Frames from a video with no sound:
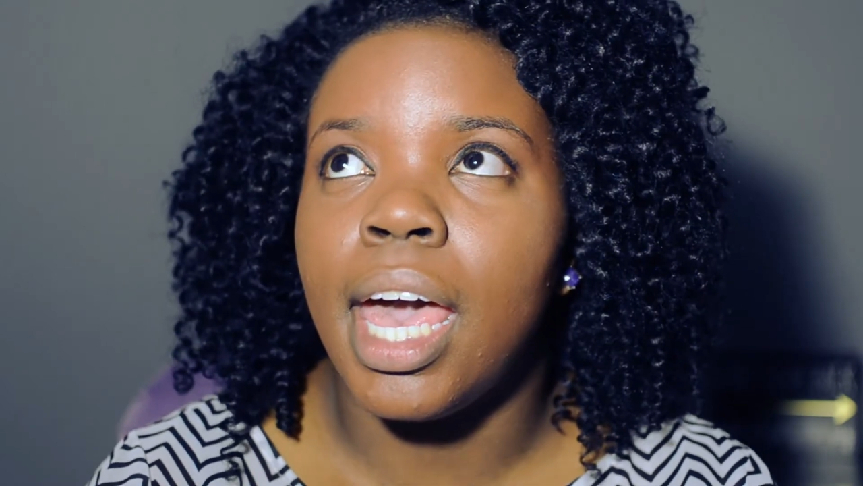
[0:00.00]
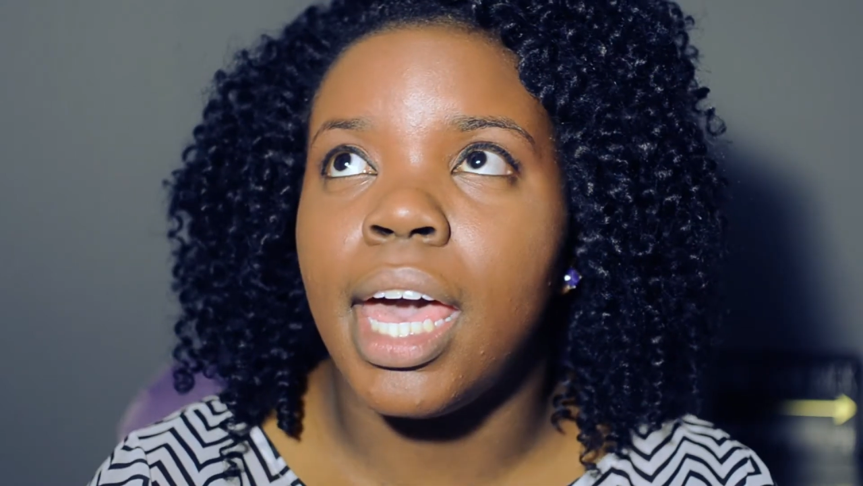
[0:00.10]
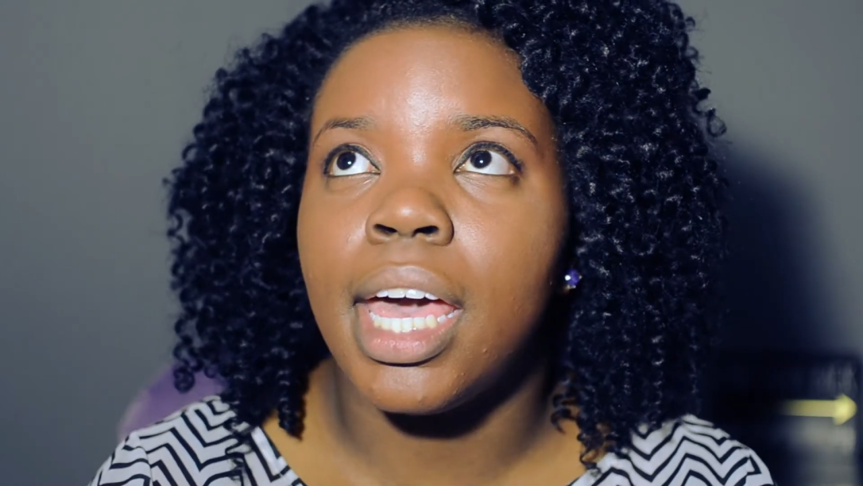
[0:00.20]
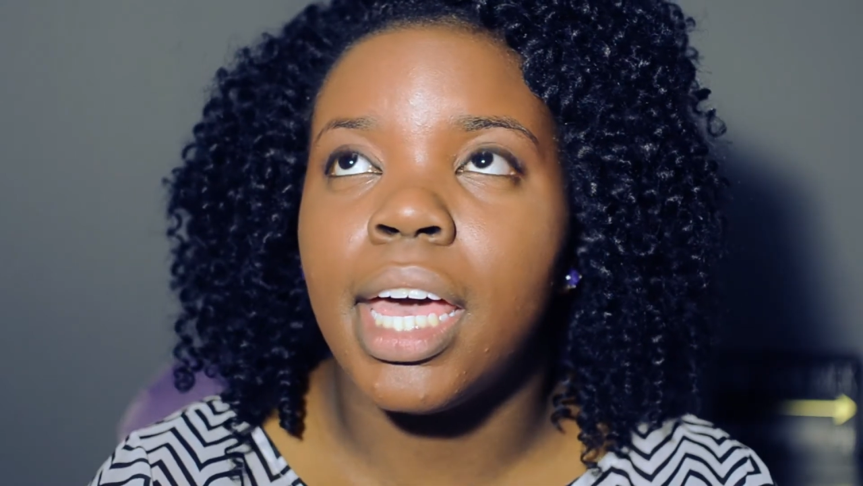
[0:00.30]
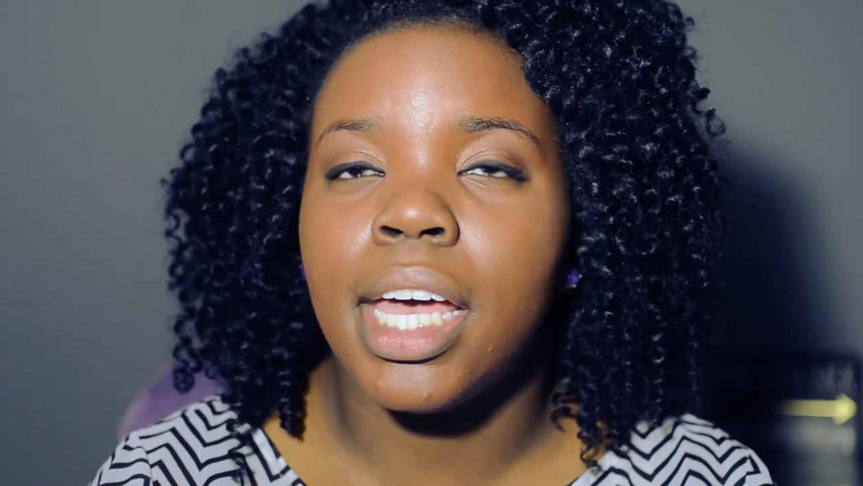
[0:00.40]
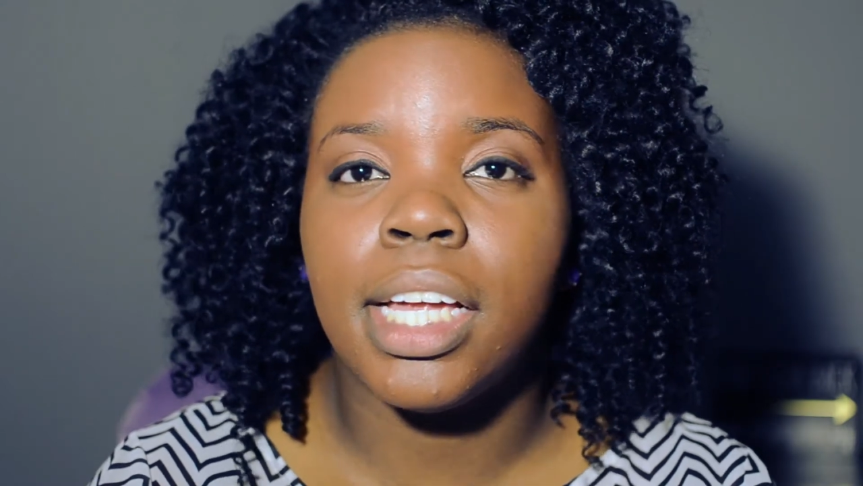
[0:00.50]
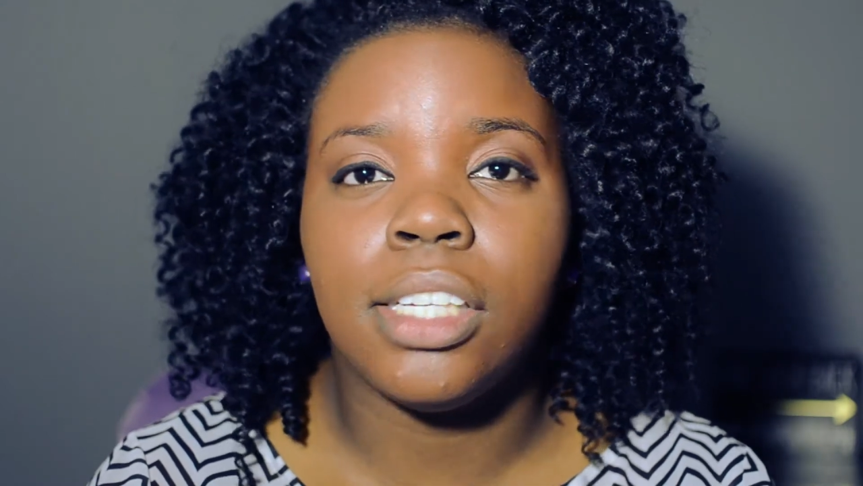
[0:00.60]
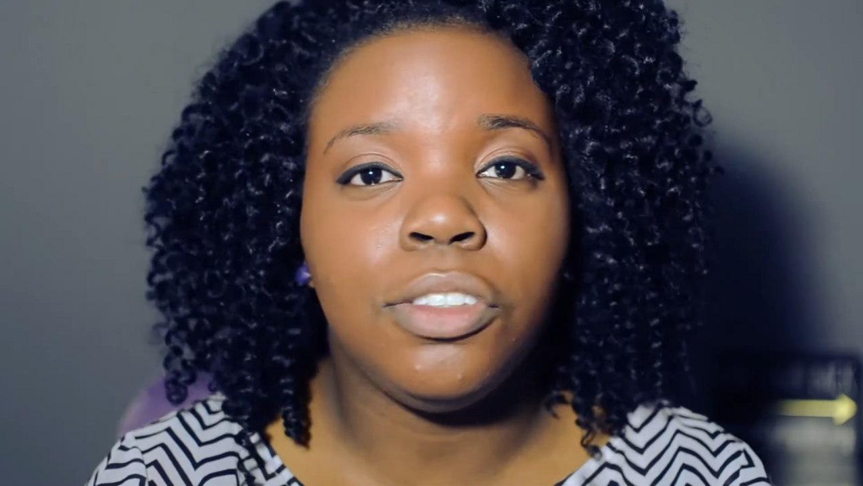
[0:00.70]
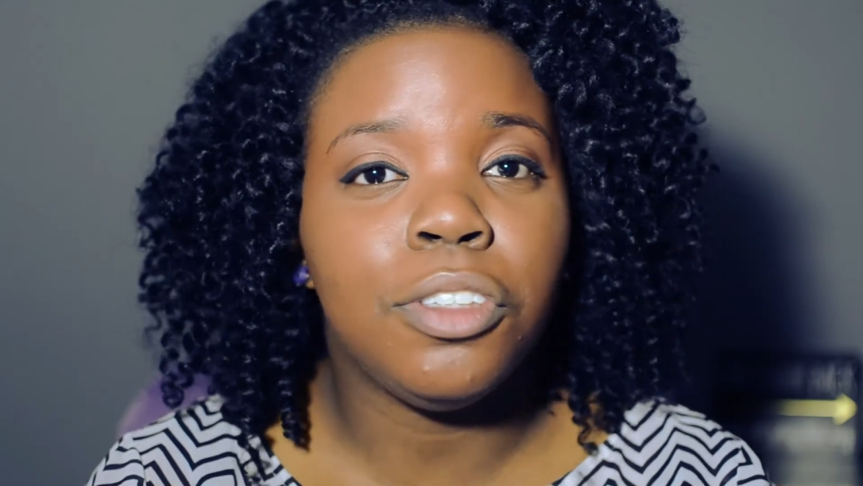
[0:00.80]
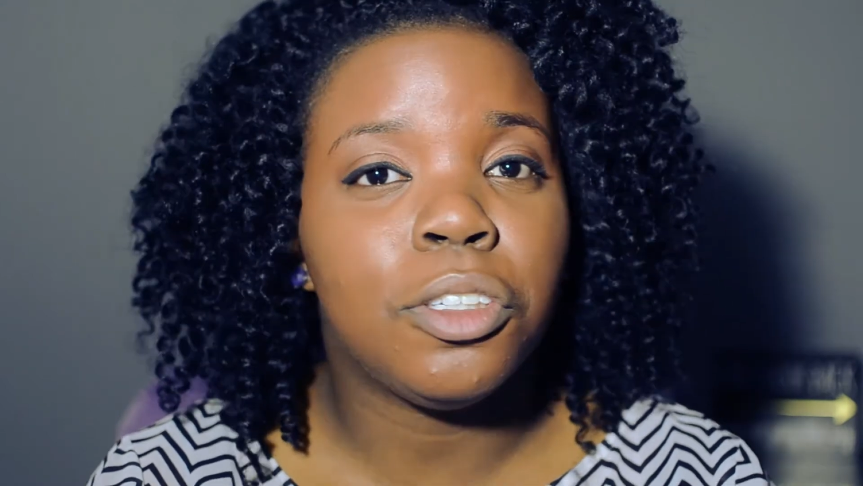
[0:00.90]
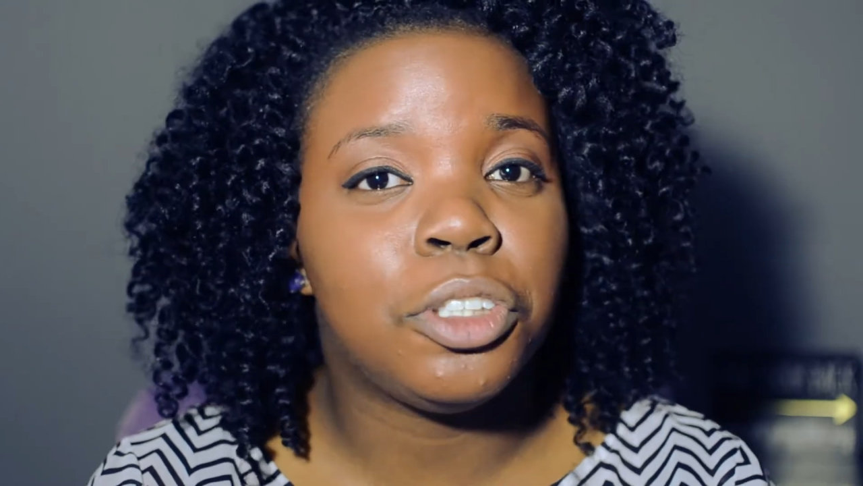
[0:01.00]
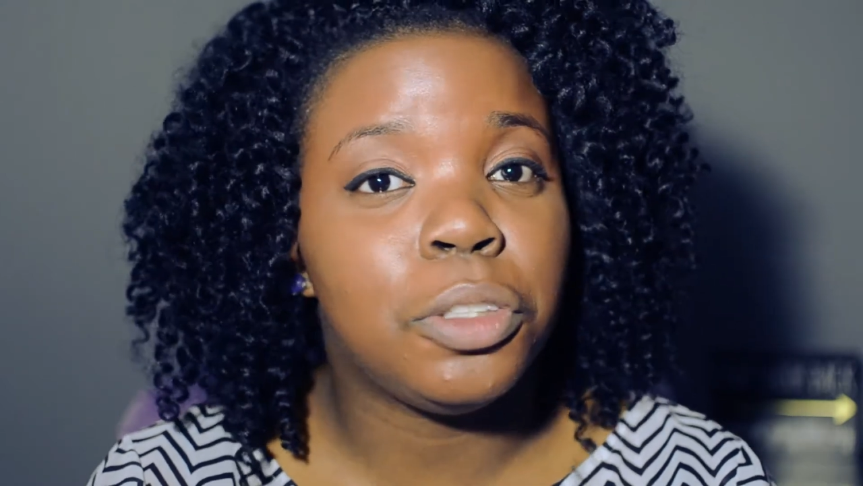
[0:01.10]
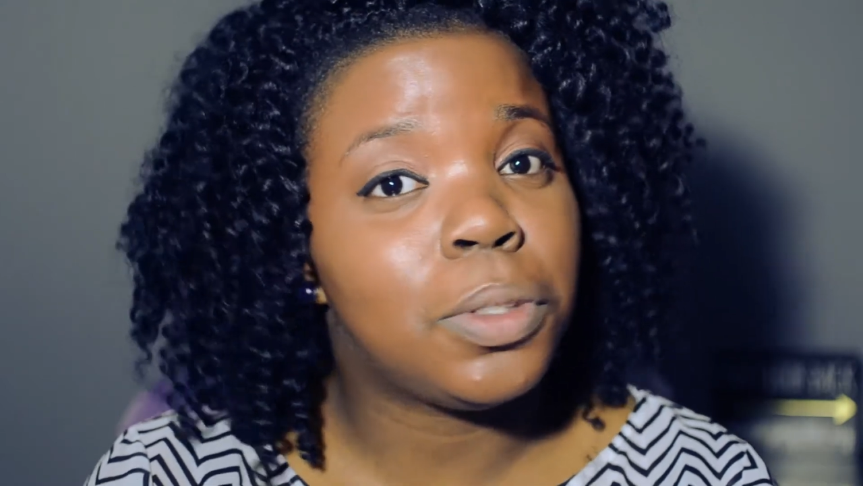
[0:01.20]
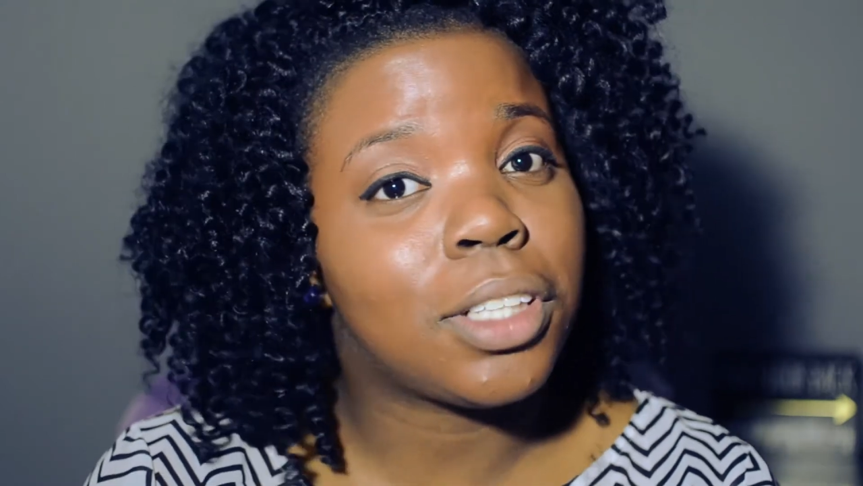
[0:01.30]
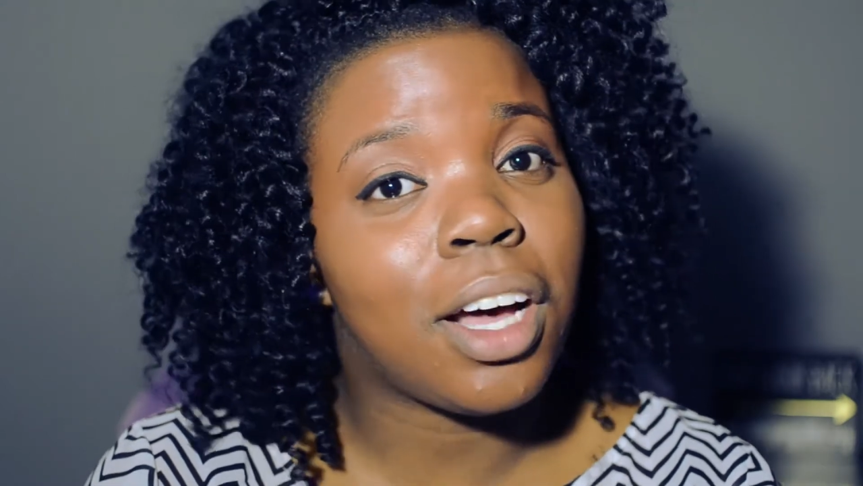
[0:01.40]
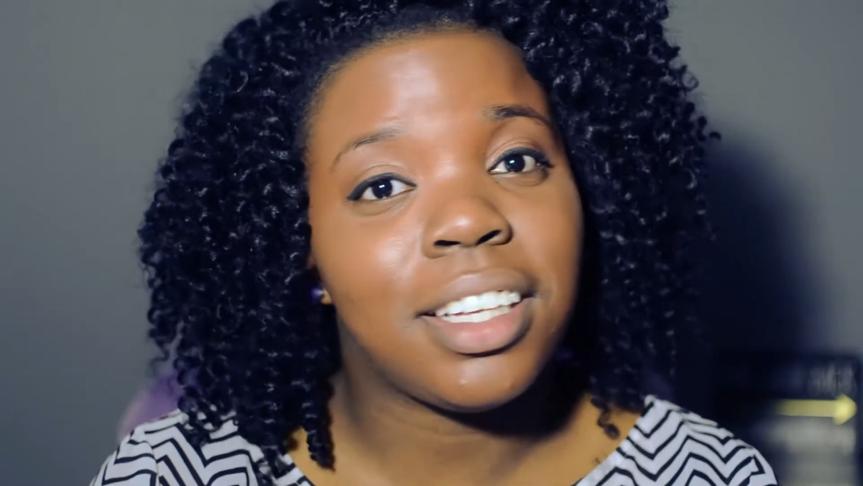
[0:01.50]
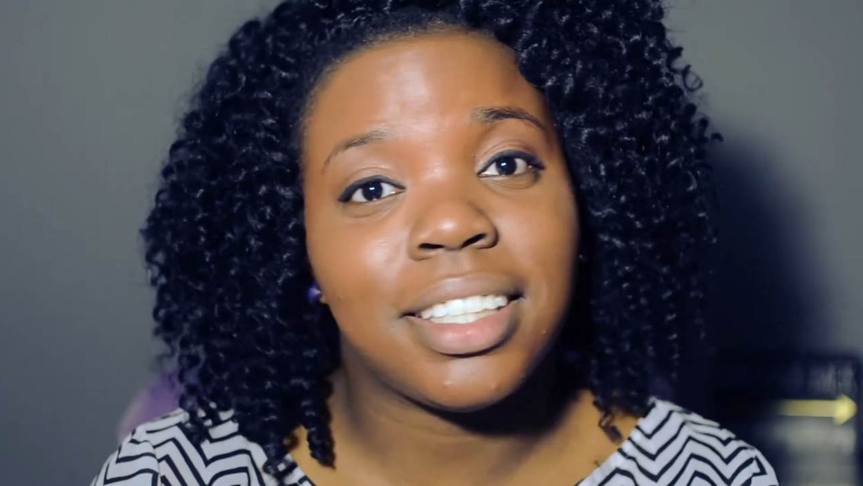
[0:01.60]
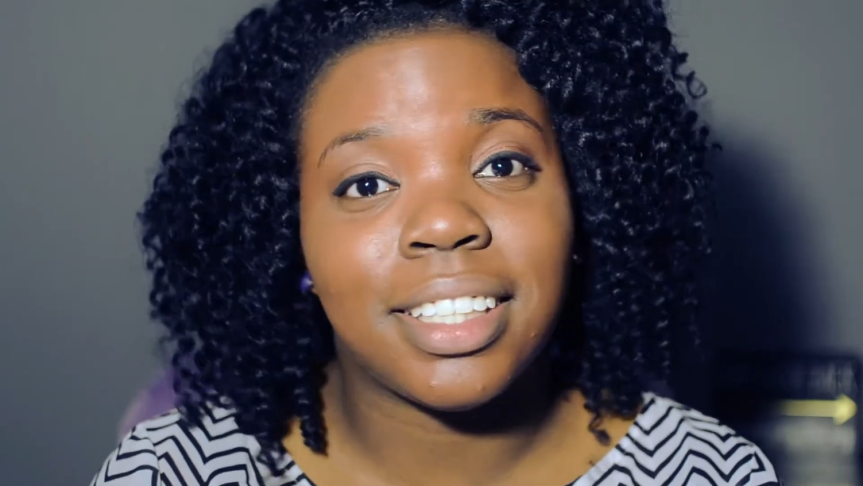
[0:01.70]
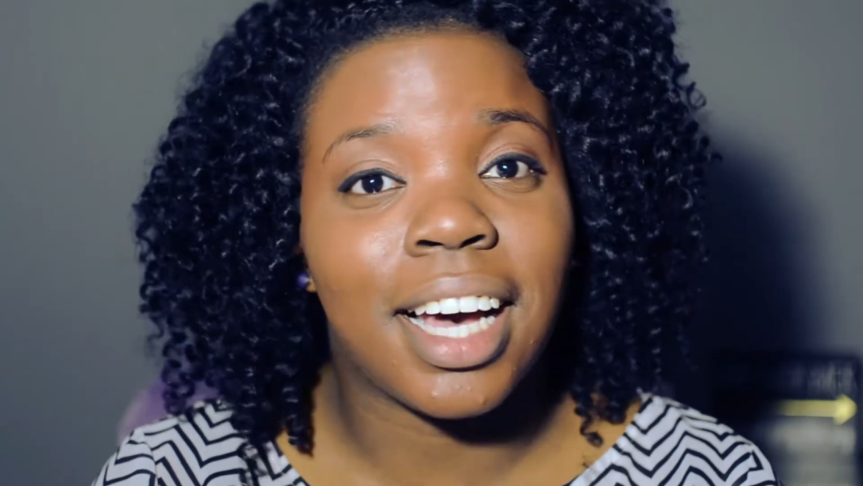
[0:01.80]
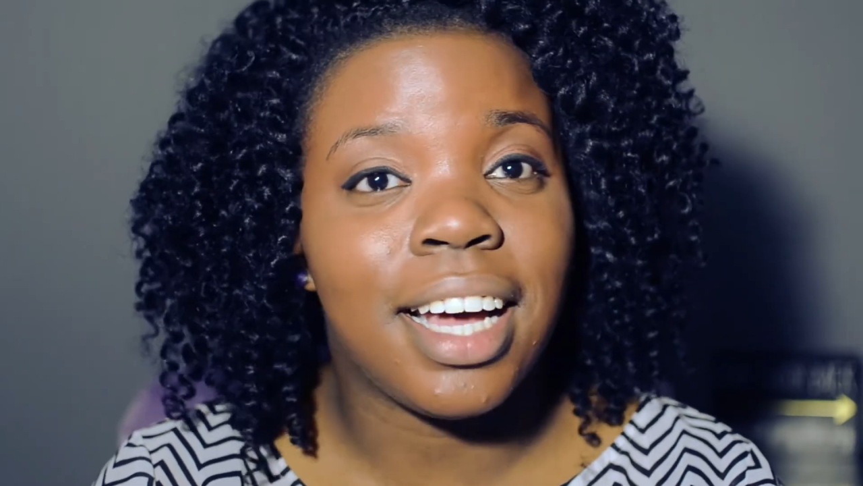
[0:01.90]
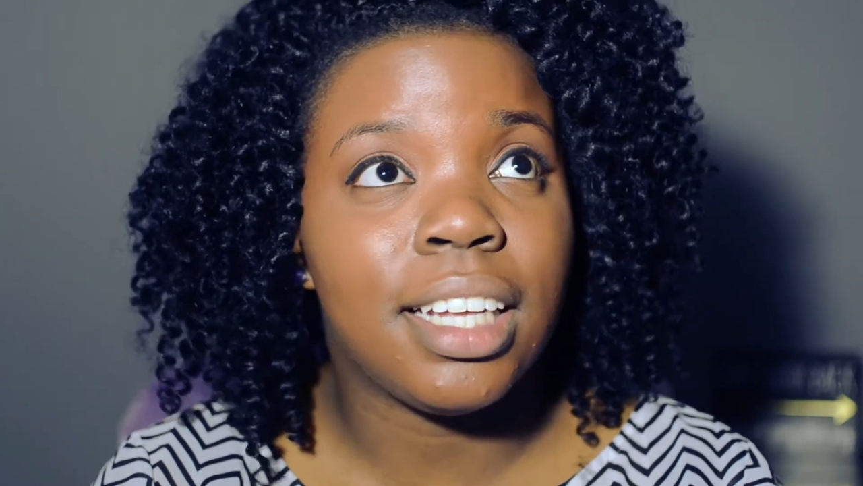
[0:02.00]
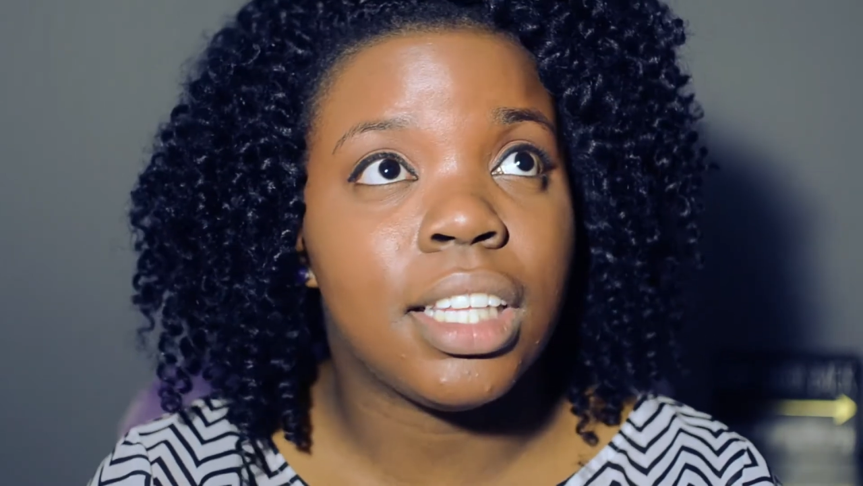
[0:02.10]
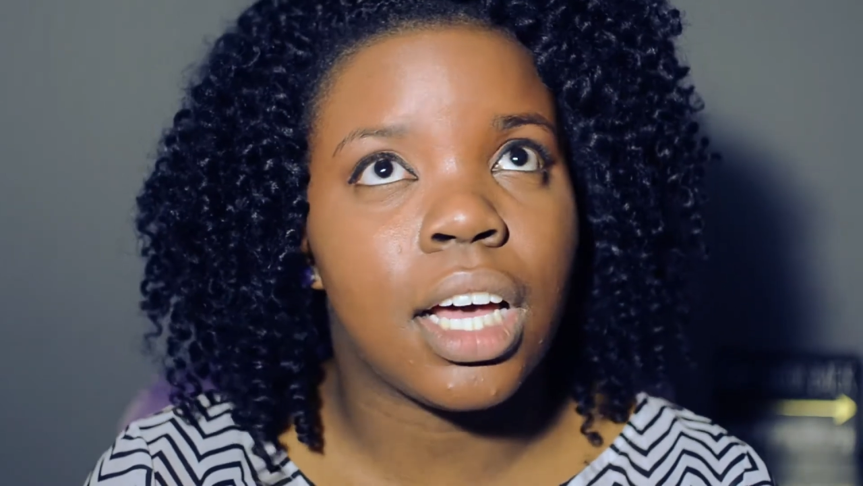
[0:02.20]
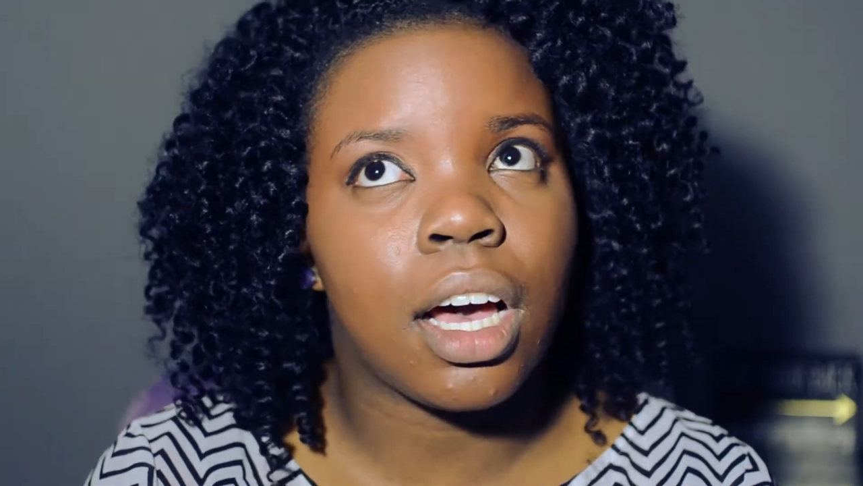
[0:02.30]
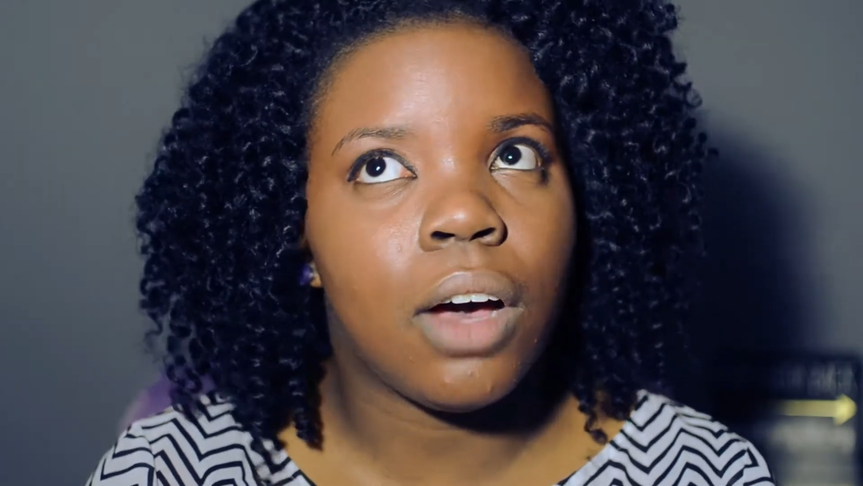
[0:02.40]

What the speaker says: And, you know, she was all excited, like,